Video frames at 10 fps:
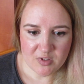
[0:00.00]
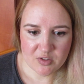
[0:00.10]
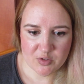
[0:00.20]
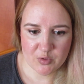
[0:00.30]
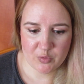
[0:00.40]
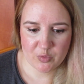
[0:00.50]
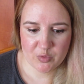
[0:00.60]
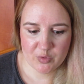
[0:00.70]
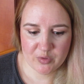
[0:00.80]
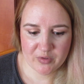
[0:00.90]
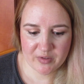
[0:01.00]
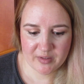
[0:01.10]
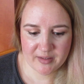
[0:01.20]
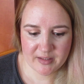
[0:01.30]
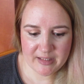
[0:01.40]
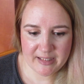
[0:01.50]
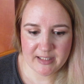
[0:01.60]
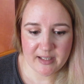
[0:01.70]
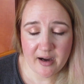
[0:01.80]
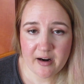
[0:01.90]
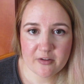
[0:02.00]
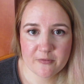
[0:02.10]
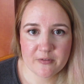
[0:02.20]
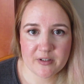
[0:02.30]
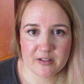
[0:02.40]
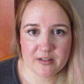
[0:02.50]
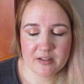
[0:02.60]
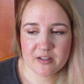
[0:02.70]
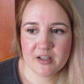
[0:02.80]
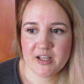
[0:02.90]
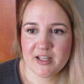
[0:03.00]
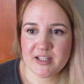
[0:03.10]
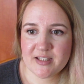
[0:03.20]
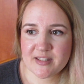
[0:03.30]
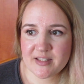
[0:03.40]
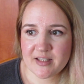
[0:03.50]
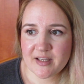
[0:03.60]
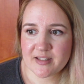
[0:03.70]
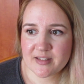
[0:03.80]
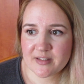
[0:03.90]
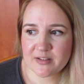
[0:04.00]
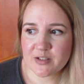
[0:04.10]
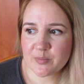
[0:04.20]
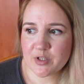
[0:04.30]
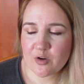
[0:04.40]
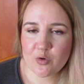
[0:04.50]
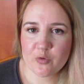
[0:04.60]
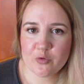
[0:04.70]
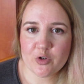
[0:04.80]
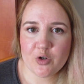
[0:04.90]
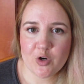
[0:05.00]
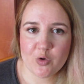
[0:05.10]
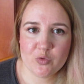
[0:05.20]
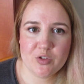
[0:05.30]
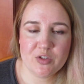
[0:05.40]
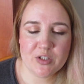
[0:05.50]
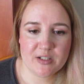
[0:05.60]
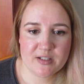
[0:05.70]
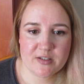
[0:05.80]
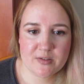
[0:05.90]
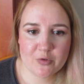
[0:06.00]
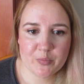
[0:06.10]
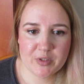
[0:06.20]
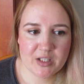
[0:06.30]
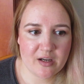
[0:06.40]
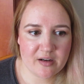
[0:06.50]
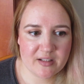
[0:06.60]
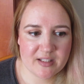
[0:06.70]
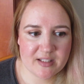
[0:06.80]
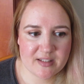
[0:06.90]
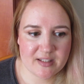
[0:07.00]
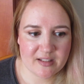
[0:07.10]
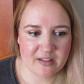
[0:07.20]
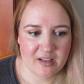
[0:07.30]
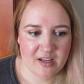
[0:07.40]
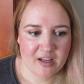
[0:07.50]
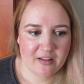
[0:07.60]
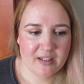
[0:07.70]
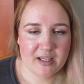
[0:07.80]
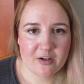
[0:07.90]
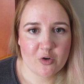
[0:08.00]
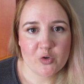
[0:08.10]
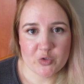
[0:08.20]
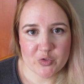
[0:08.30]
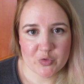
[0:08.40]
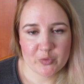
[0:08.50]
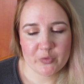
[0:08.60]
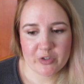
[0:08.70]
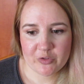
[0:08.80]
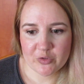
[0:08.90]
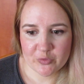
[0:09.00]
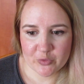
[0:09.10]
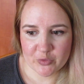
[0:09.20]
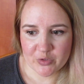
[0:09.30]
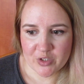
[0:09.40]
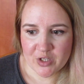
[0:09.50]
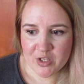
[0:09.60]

So the art field is extremely overloaded. There are so many artists, and they are all so wonderful.